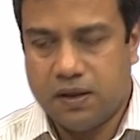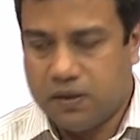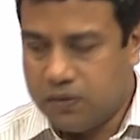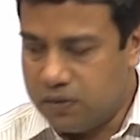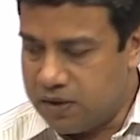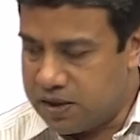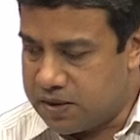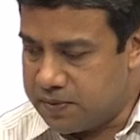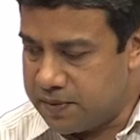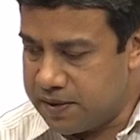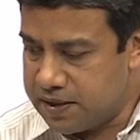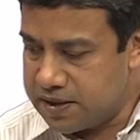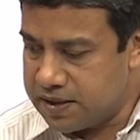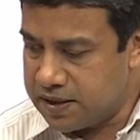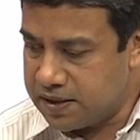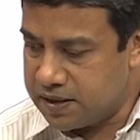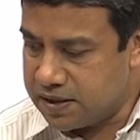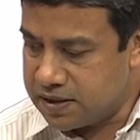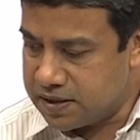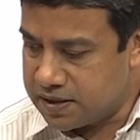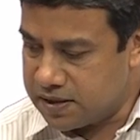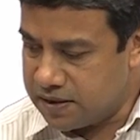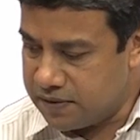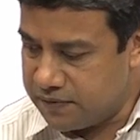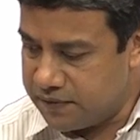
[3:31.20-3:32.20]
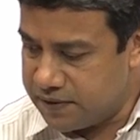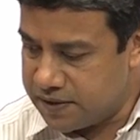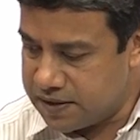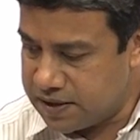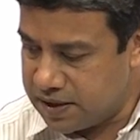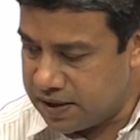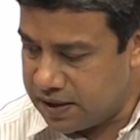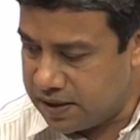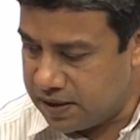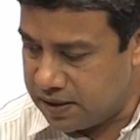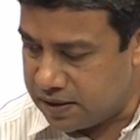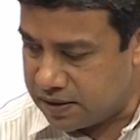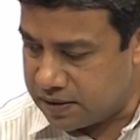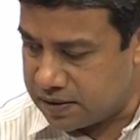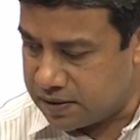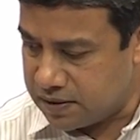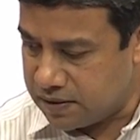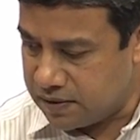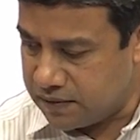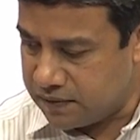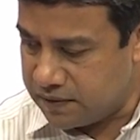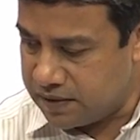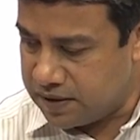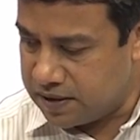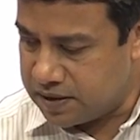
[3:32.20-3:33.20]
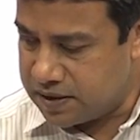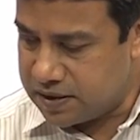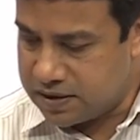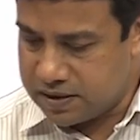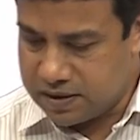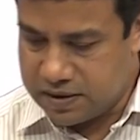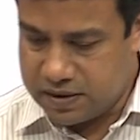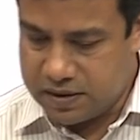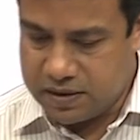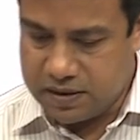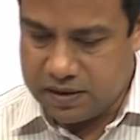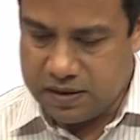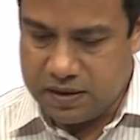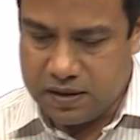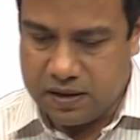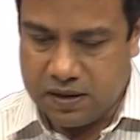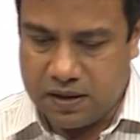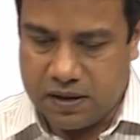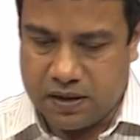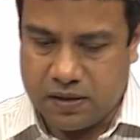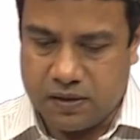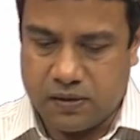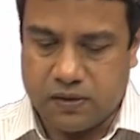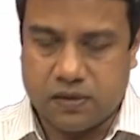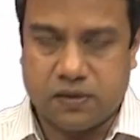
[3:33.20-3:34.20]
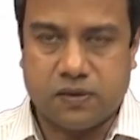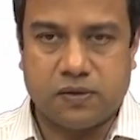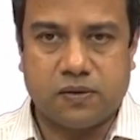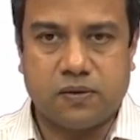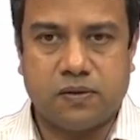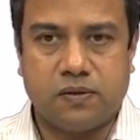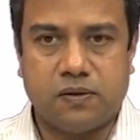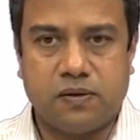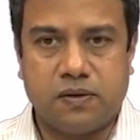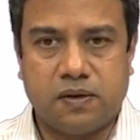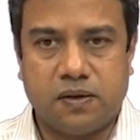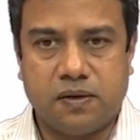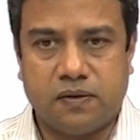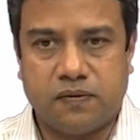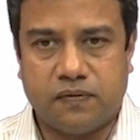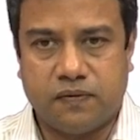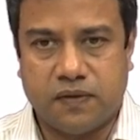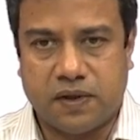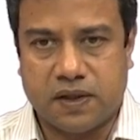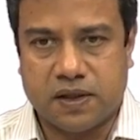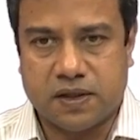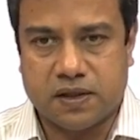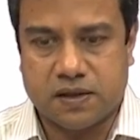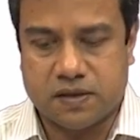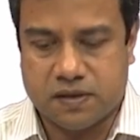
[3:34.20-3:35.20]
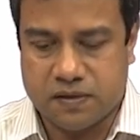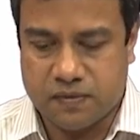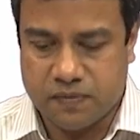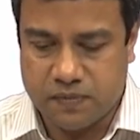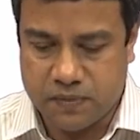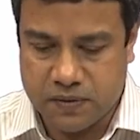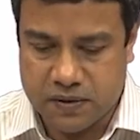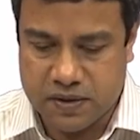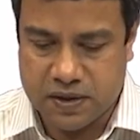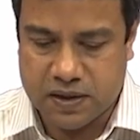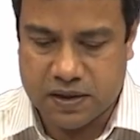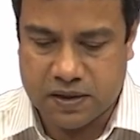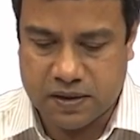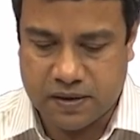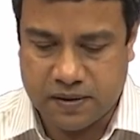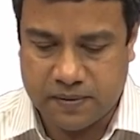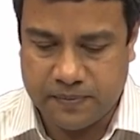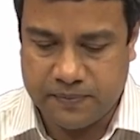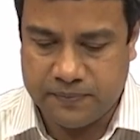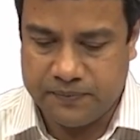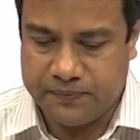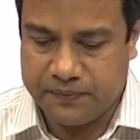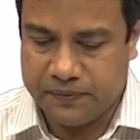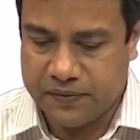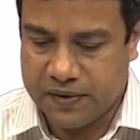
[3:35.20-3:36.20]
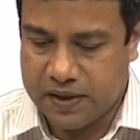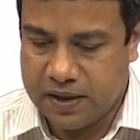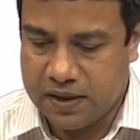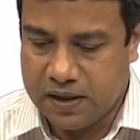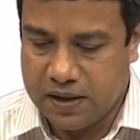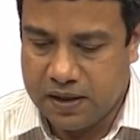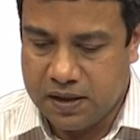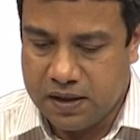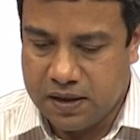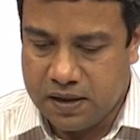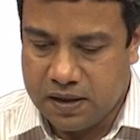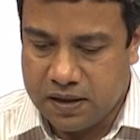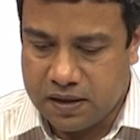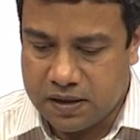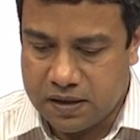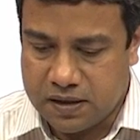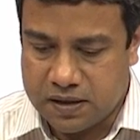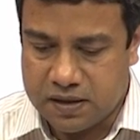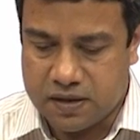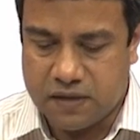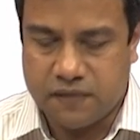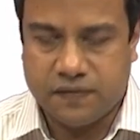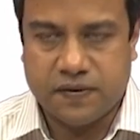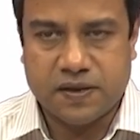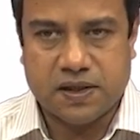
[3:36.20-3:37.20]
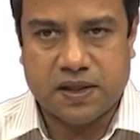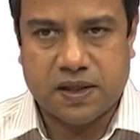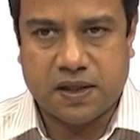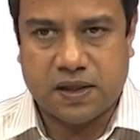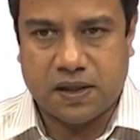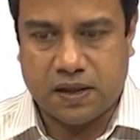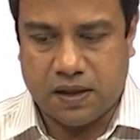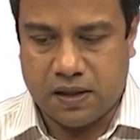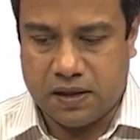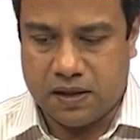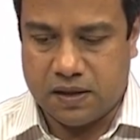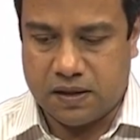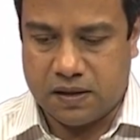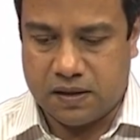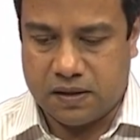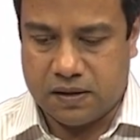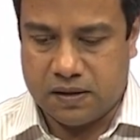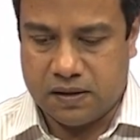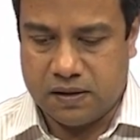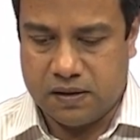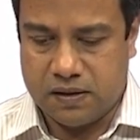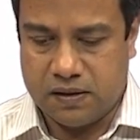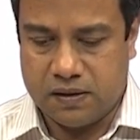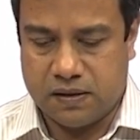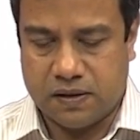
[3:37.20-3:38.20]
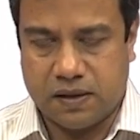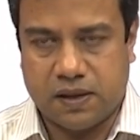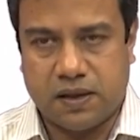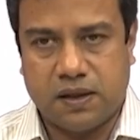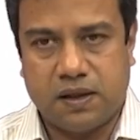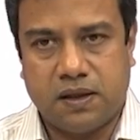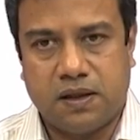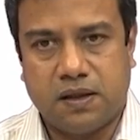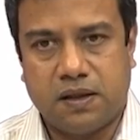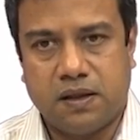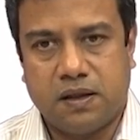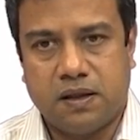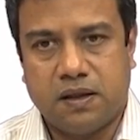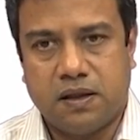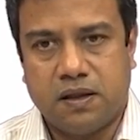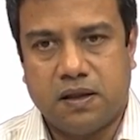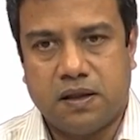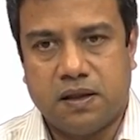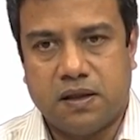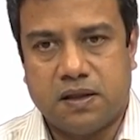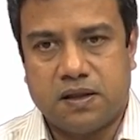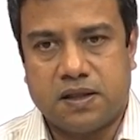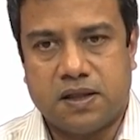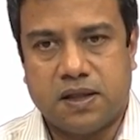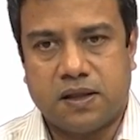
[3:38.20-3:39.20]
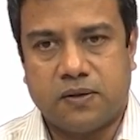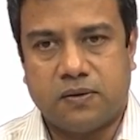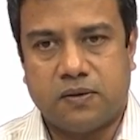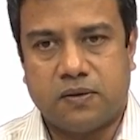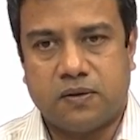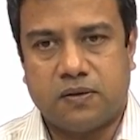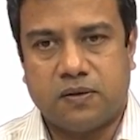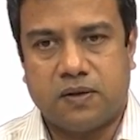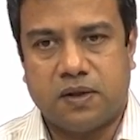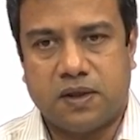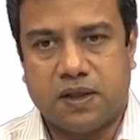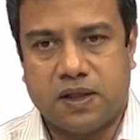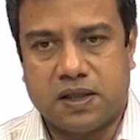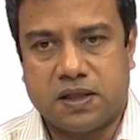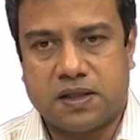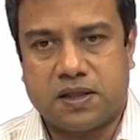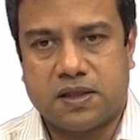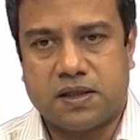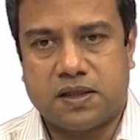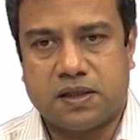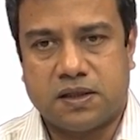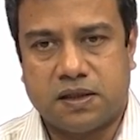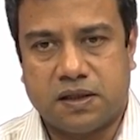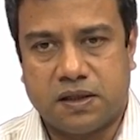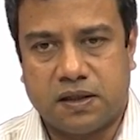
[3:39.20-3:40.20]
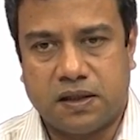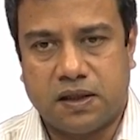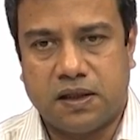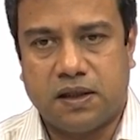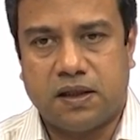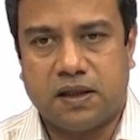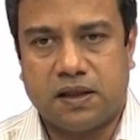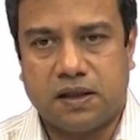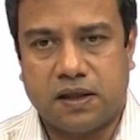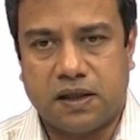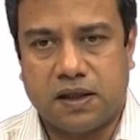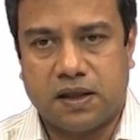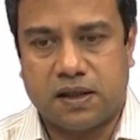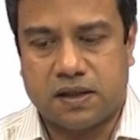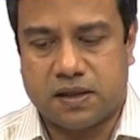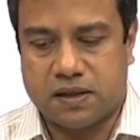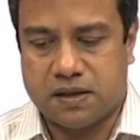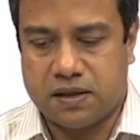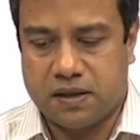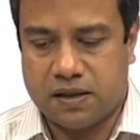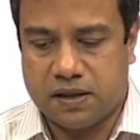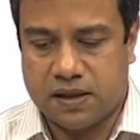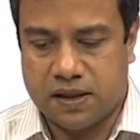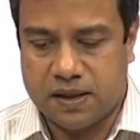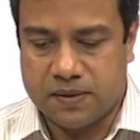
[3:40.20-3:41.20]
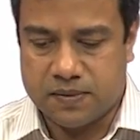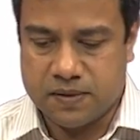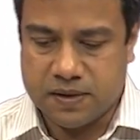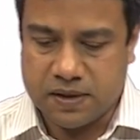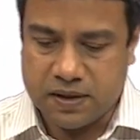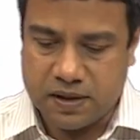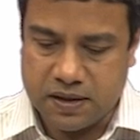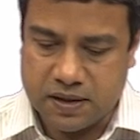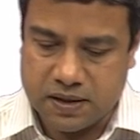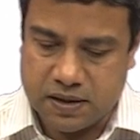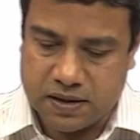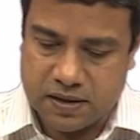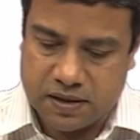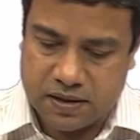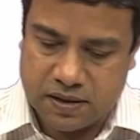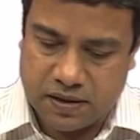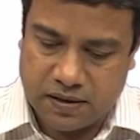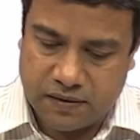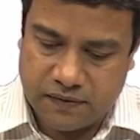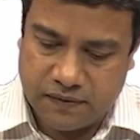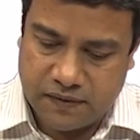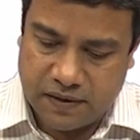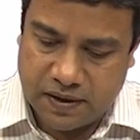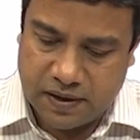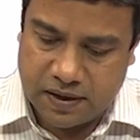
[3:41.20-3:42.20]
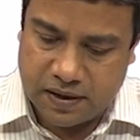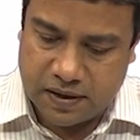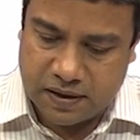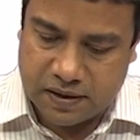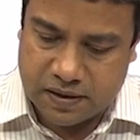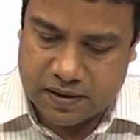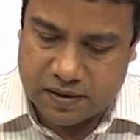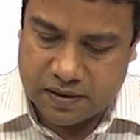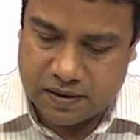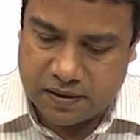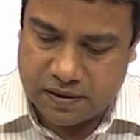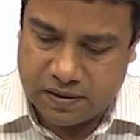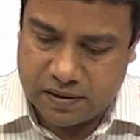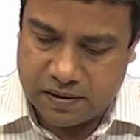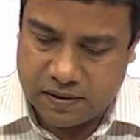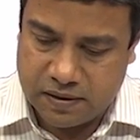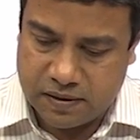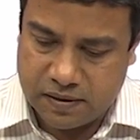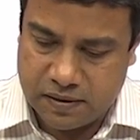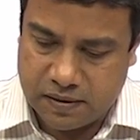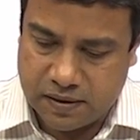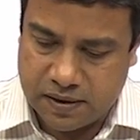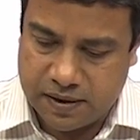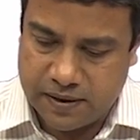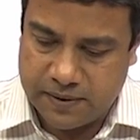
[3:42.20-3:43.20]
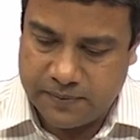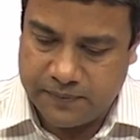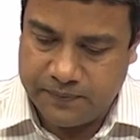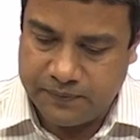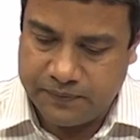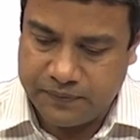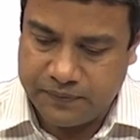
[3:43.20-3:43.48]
which means that the surface areas of this are also functions of position. The surface at r, okay, is equal to the distance in the theta direction times the distance in the phi direction. Okay.